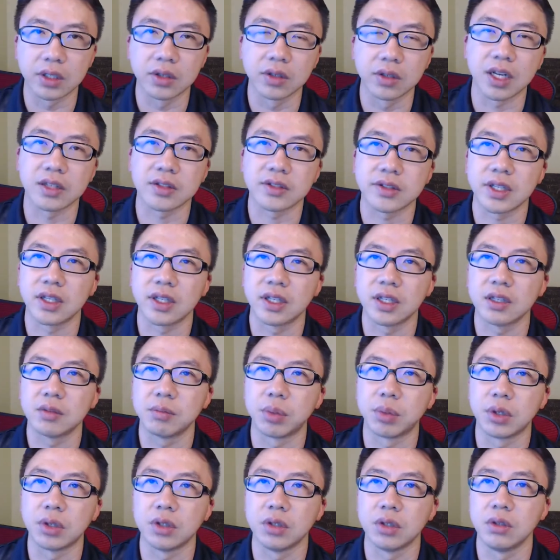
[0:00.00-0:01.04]
good at sailing,
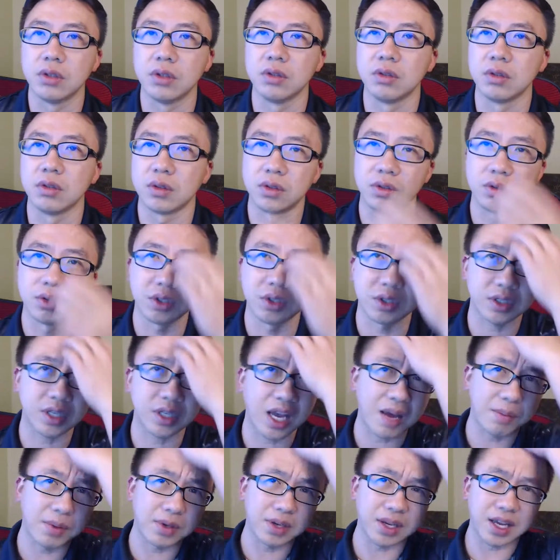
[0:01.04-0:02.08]
but you just
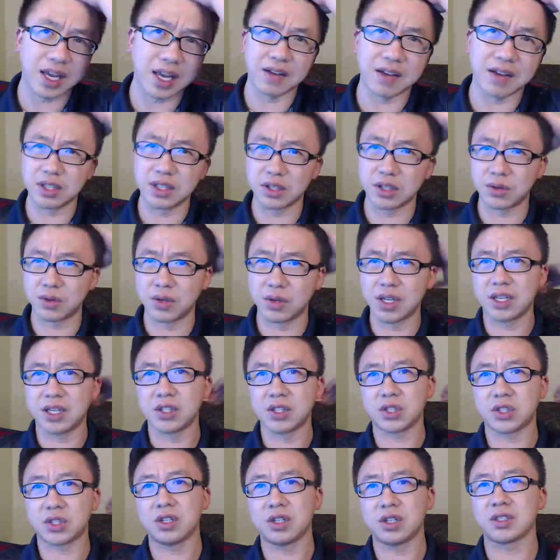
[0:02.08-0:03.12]
happen to have a degree in
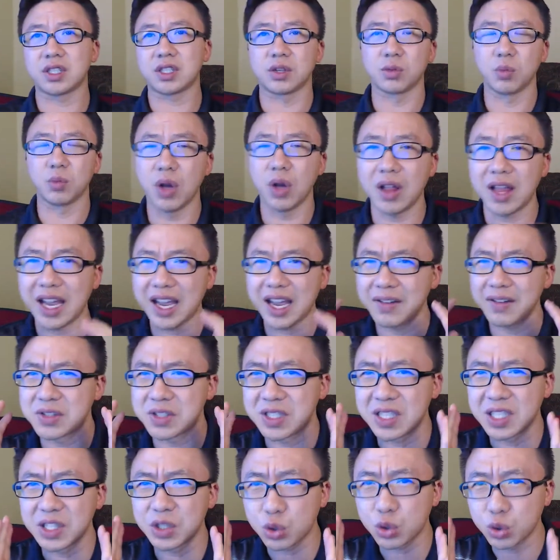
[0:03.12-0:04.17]
engineering, you said, well, I have to
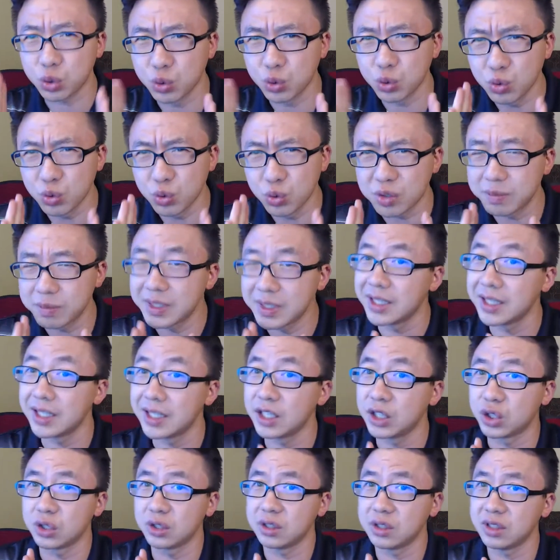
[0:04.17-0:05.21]
stay true to be an
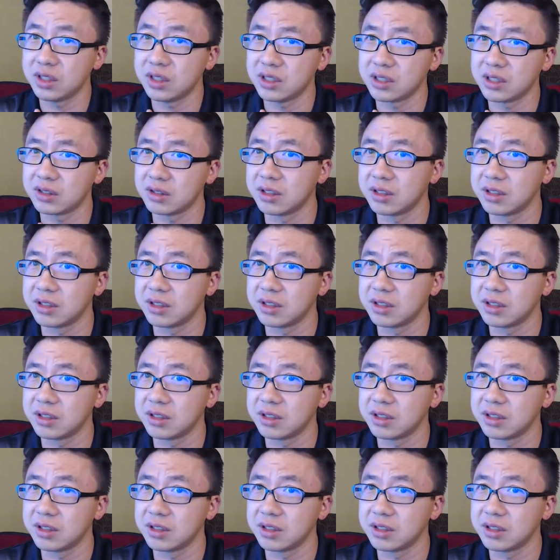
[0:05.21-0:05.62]
engineer.